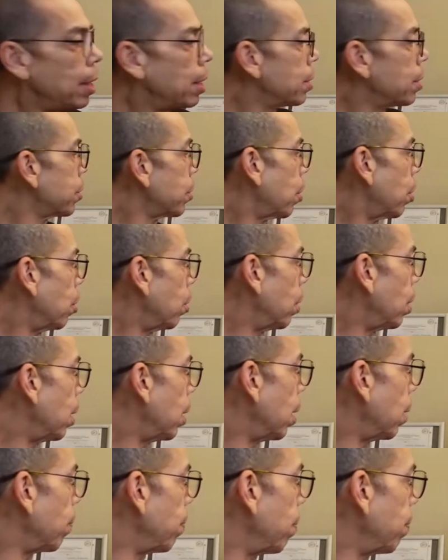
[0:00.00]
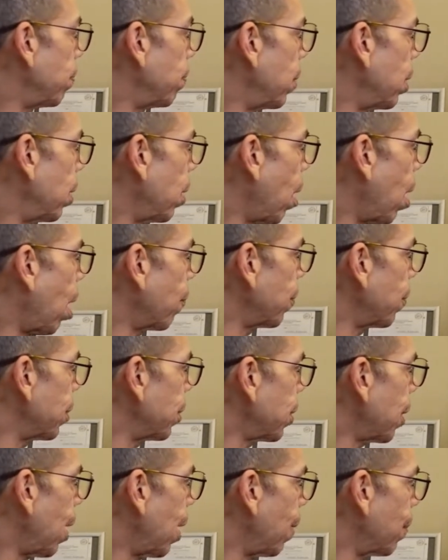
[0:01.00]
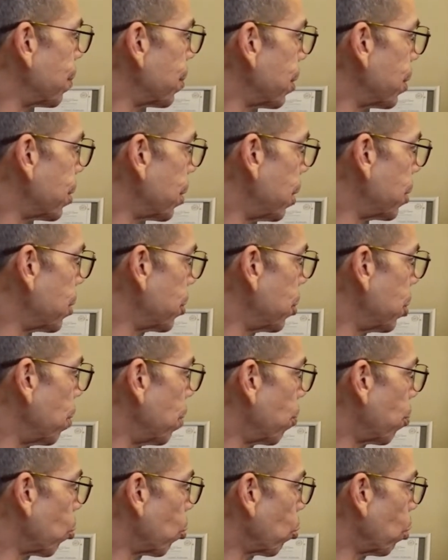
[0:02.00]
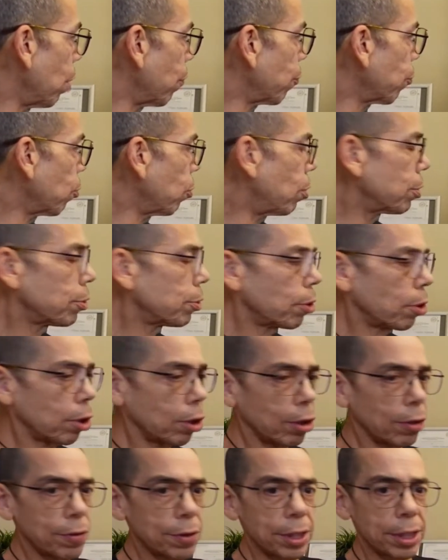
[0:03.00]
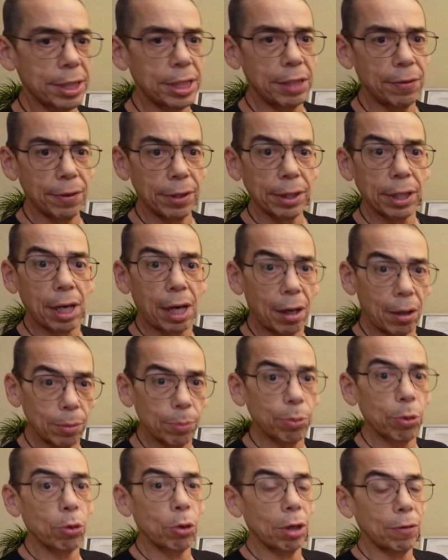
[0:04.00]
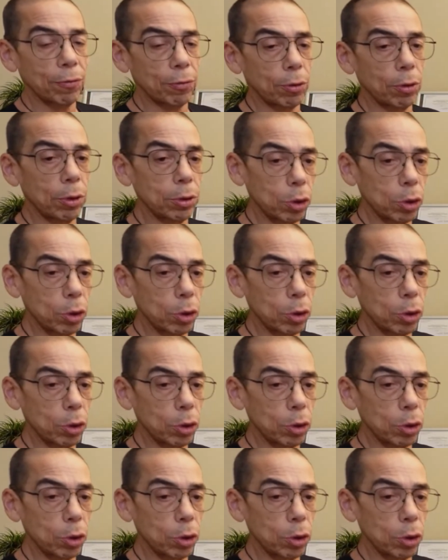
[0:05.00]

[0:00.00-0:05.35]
So oftentimes it's to the peripheral nerves. It's even called peripheral